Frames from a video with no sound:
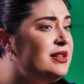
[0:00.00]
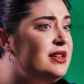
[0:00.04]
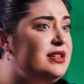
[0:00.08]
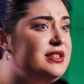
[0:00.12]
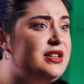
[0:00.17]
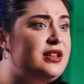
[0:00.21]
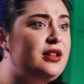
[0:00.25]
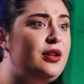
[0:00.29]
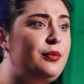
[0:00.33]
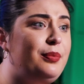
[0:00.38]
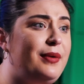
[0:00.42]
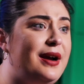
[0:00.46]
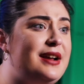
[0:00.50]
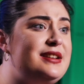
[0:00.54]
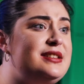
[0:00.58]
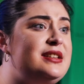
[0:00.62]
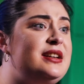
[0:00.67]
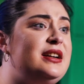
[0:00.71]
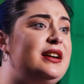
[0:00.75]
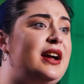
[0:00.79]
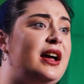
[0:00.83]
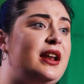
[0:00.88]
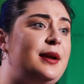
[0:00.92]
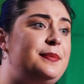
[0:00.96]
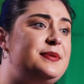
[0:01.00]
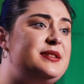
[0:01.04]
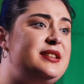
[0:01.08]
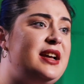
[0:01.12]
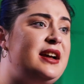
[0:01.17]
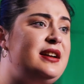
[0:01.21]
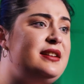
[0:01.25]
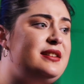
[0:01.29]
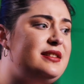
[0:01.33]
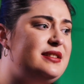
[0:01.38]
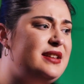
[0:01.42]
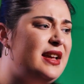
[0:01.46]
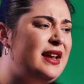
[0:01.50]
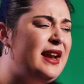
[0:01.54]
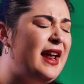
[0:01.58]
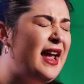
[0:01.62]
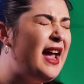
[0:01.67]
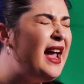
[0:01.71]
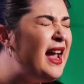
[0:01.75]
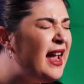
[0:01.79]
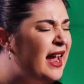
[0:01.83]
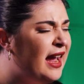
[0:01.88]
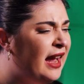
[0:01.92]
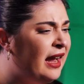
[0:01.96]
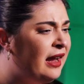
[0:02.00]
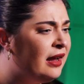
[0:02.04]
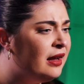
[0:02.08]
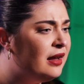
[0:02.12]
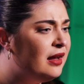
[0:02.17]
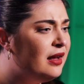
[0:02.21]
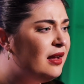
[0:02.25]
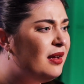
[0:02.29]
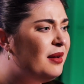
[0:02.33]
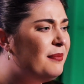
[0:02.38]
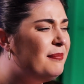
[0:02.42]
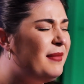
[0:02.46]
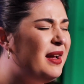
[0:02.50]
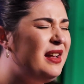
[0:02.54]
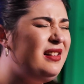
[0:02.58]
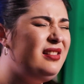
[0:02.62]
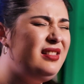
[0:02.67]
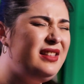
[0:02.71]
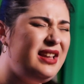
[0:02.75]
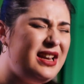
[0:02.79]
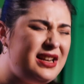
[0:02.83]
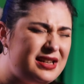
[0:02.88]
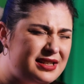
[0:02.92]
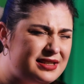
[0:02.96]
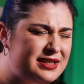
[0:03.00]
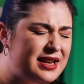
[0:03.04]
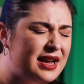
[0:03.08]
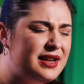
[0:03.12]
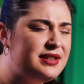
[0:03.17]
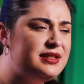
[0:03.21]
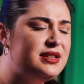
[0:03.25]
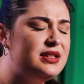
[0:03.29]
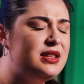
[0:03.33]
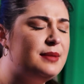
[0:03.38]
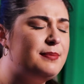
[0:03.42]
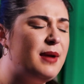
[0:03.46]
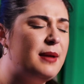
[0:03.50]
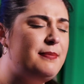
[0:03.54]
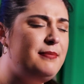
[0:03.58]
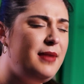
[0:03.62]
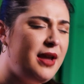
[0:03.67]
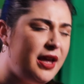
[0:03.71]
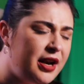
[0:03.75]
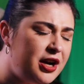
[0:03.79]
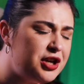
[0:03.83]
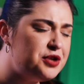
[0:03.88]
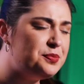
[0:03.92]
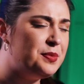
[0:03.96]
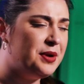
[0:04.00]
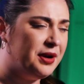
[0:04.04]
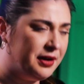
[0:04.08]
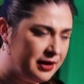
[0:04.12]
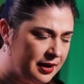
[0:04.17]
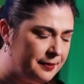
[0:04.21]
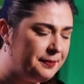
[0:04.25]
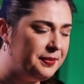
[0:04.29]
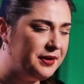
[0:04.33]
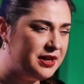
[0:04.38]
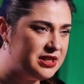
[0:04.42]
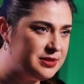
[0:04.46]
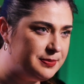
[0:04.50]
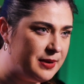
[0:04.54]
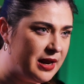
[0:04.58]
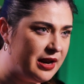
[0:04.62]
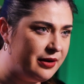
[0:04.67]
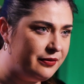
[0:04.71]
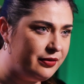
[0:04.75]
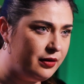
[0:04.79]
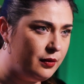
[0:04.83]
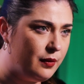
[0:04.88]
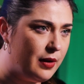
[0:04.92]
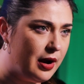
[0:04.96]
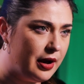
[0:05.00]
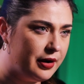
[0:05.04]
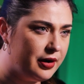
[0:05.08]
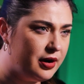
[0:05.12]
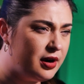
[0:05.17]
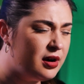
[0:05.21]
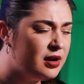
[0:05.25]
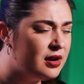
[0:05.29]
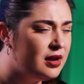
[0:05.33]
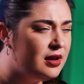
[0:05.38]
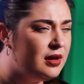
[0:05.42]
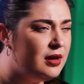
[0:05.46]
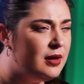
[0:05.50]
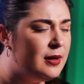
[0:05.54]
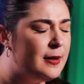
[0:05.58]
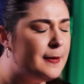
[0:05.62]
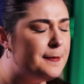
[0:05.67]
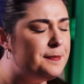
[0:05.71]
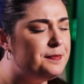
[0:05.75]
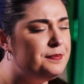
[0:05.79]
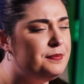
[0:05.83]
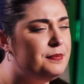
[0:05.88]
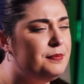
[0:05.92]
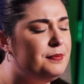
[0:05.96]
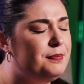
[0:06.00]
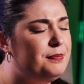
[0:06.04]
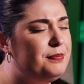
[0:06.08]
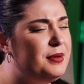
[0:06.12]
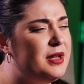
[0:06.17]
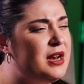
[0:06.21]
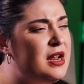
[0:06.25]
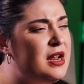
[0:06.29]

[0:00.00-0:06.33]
until a resident got upset and said, hey, my lease says that my management company's paying for water, but